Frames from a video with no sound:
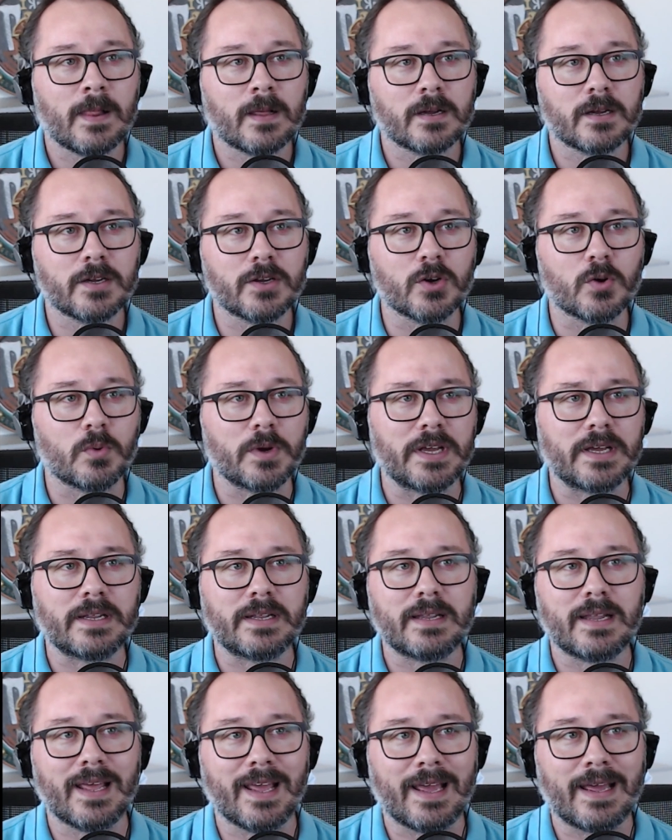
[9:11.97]
go
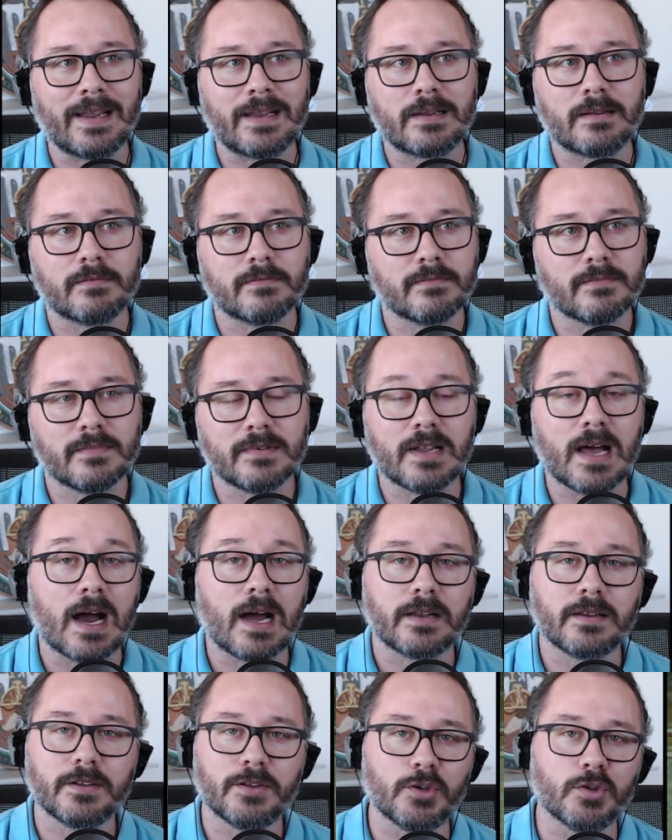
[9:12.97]
in and
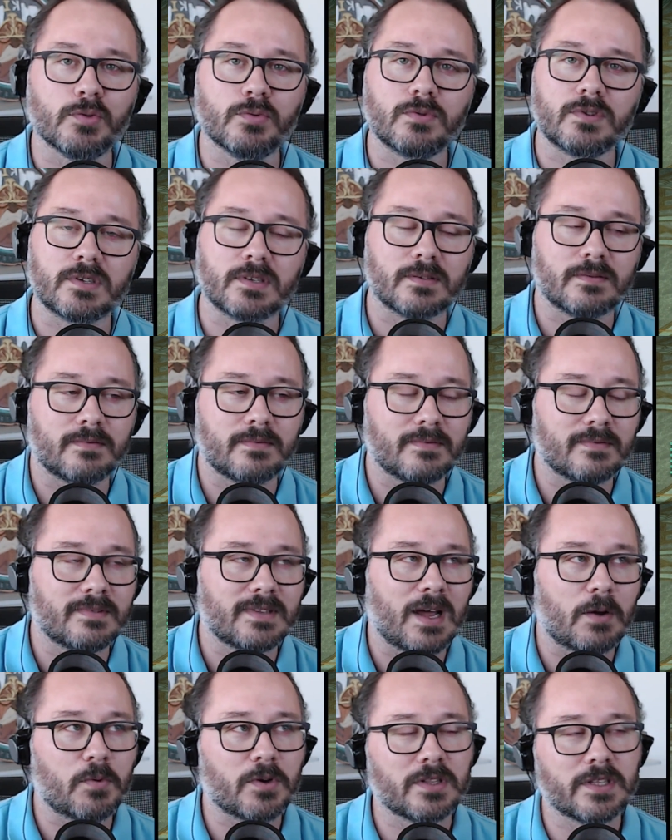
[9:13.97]
not
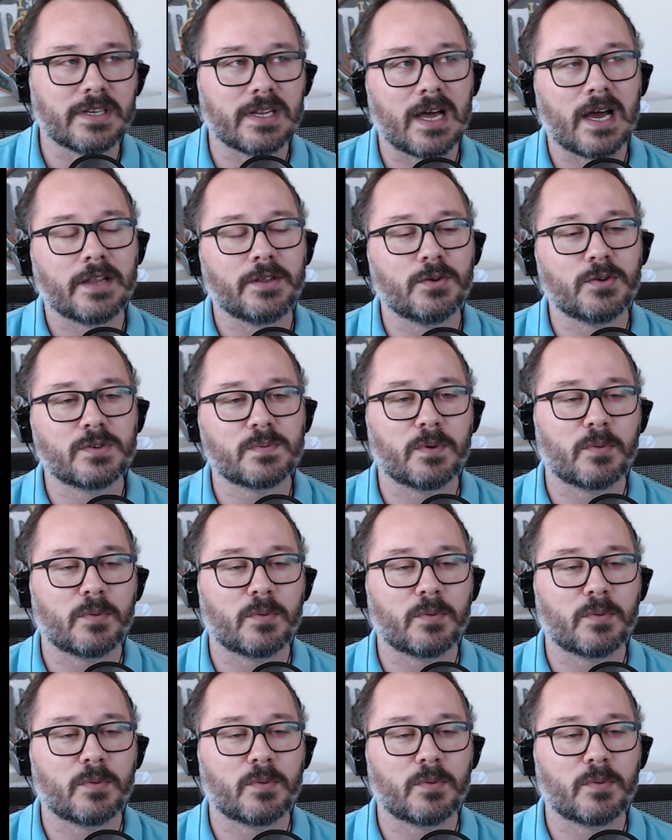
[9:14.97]
really not use,